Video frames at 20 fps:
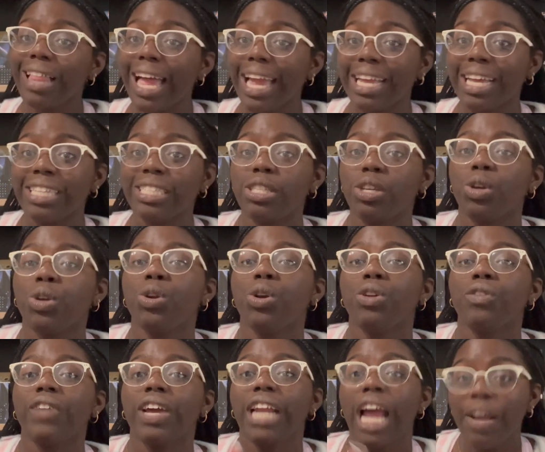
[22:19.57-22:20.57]
icon so you're
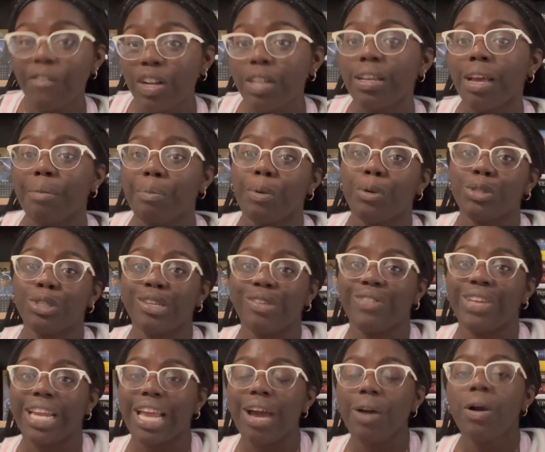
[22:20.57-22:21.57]
notified every time I post a new
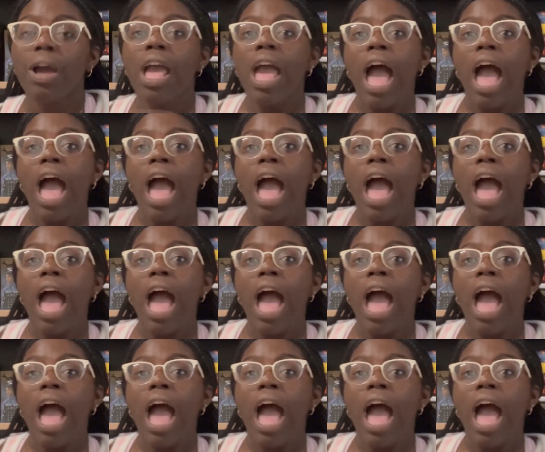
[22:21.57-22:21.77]
video.